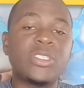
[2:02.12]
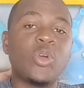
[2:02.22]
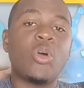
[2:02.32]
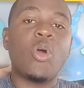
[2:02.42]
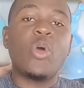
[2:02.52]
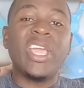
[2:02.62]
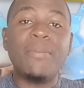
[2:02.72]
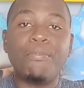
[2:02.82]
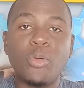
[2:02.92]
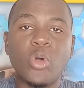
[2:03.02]
us know how
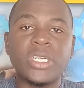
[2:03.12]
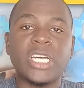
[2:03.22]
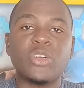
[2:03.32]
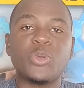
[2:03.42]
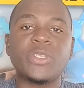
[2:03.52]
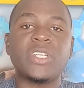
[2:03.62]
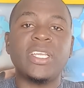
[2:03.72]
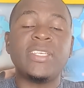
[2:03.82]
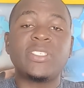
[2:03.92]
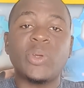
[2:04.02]
important
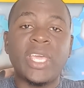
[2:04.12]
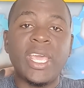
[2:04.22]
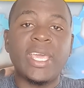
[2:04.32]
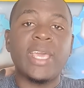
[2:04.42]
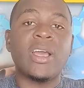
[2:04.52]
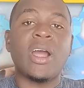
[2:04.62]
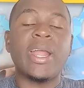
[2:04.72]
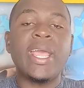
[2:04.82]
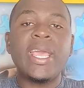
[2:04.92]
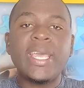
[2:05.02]
Russell is to
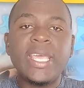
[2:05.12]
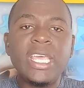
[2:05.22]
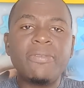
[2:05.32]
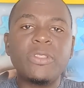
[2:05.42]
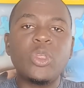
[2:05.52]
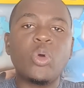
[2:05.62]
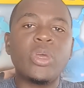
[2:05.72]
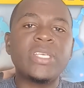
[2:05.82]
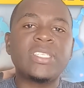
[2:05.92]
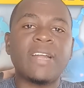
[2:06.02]
KKR. Even though
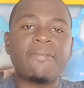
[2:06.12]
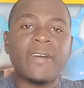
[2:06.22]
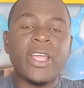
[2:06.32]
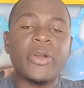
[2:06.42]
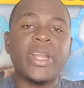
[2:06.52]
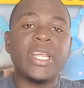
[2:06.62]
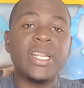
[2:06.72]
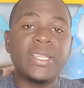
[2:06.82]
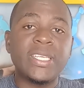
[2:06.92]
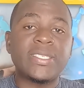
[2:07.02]
he's not firing
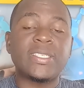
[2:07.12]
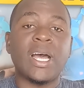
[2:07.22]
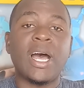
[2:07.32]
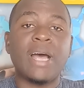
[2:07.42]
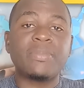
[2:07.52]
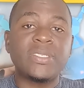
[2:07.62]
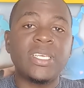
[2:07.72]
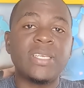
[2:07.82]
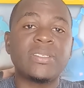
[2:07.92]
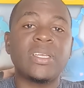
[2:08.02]
in this
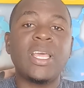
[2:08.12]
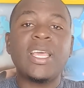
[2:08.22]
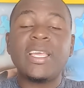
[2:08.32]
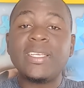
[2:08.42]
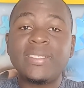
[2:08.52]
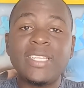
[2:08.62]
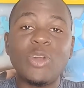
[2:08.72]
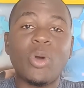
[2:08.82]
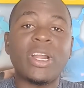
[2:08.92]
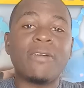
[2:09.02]
season, he's
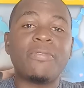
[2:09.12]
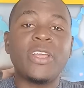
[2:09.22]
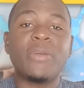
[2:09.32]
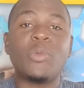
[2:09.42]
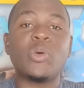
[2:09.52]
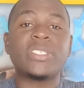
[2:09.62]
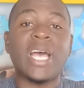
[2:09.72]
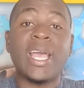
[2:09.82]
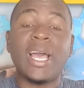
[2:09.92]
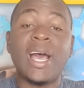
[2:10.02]
still one of their most
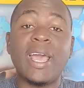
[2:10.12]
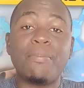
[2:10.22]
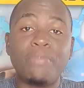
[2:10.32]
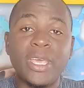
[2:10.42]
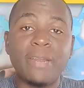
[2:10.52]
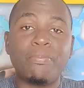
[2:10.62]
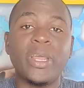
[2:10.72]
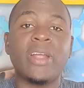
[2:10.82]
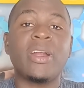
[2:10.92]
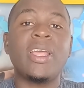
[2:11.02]
high paid
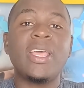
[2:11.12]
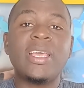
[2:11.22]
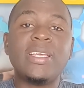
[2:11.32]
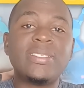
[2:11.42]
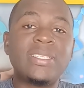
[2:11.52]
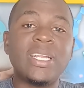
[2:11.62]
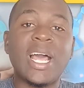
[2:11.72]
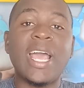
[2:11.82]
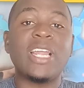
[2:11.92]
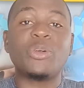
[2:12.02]
players. He's still
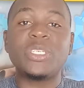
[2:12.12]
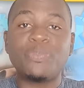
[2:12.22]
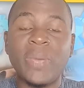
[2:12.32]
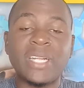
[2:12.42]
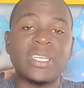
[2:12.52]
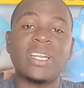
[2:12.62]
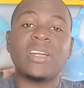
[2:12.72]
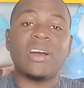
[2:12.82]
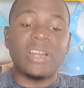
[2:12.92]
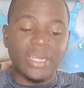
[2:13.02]
highly respected
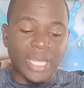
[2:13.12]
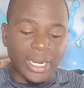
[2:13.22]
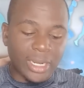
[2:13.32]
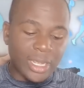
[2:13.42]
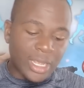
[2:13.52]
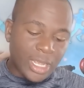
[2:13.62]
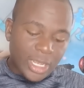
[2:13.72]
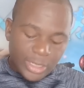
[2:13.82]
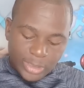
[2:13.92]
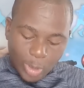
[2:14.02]
and all of that.
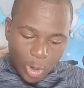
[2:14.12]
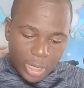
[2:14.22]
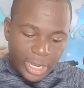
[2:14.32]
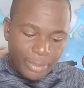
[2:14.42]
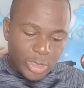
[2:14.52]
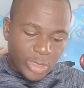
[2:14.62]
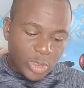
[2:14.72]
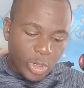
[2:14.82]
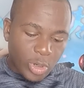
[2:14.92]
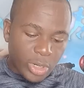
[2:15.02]
So let me
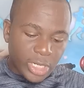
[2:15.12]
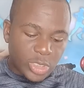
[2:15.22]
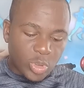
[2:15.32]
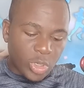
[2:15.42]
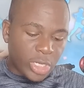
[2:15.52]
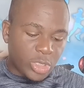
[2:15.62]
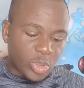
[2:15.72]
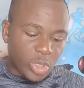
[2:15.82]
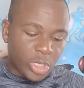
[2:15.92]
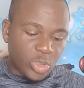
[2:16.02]
just go down
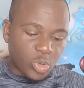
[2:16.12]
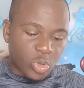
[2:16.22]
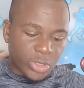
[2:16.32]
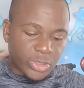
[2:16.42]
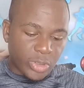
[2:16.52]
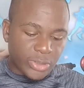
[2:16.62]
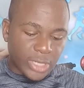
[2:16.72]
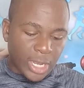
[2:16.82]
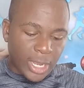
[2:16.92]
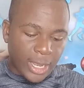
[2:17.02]
into Russell's